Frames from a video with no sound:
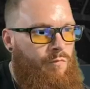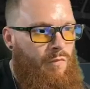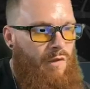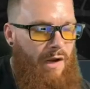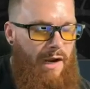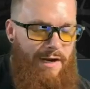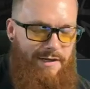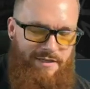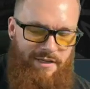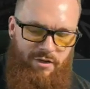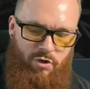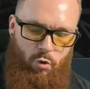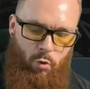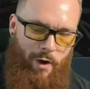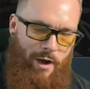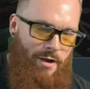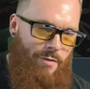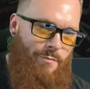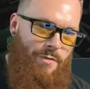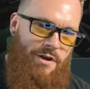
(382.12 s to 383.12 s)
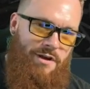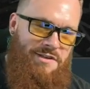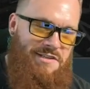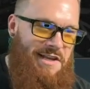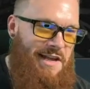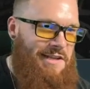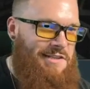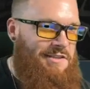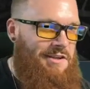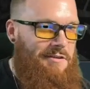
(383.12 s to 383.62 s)
I did quite a bit of
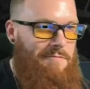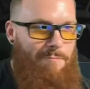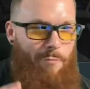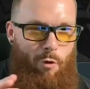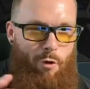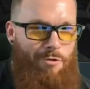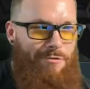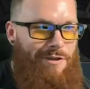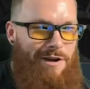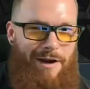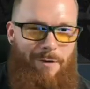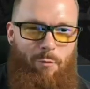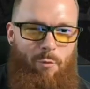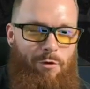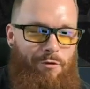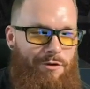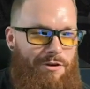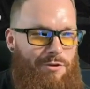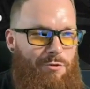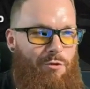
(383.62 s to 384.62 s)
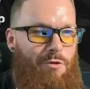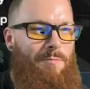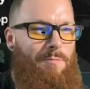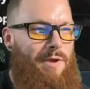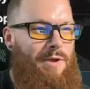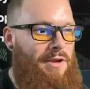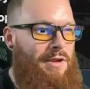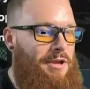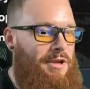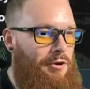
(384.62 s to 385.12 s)
testing, more than I'm willing to
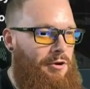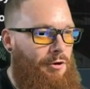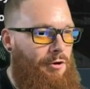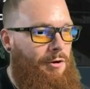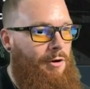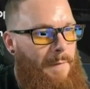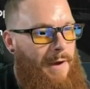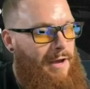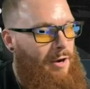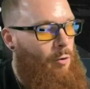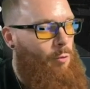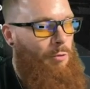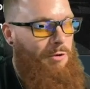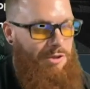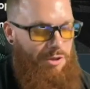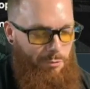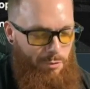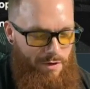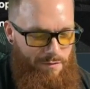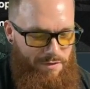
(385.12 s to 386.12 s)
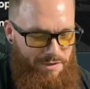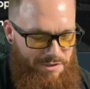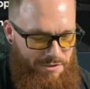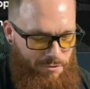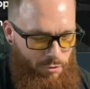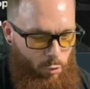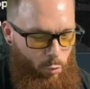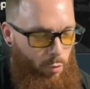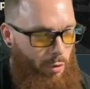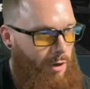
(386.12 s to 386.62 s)
admit here. I went through every
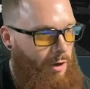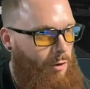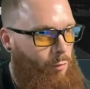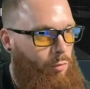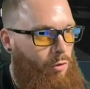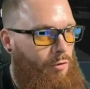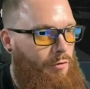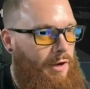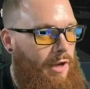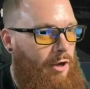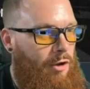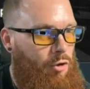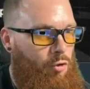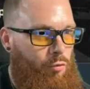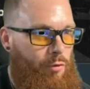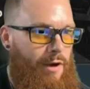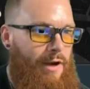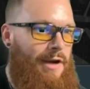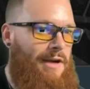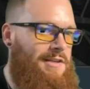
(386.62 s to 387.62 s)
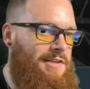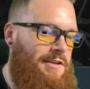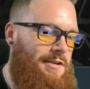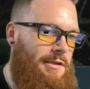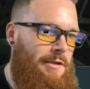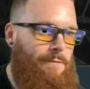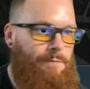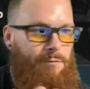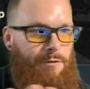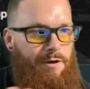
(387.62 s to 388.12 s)
single one and wrote down grades at
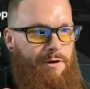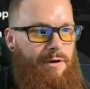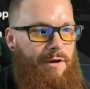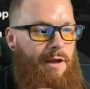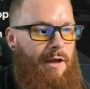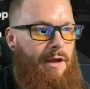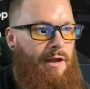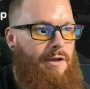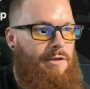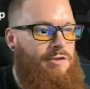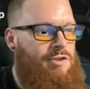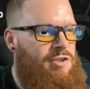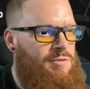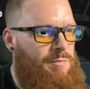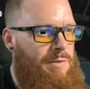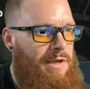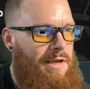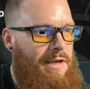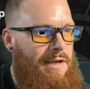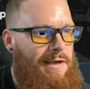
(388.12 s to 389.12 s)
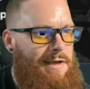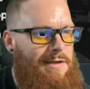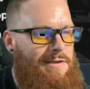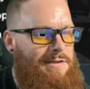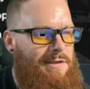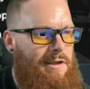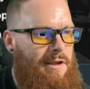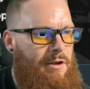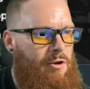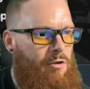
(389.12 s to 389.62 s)
different speeds
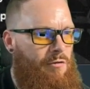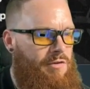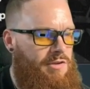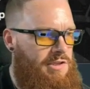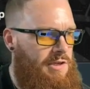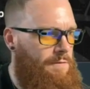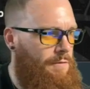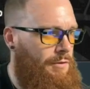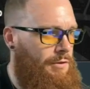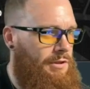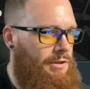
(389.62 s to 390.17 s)
and all these different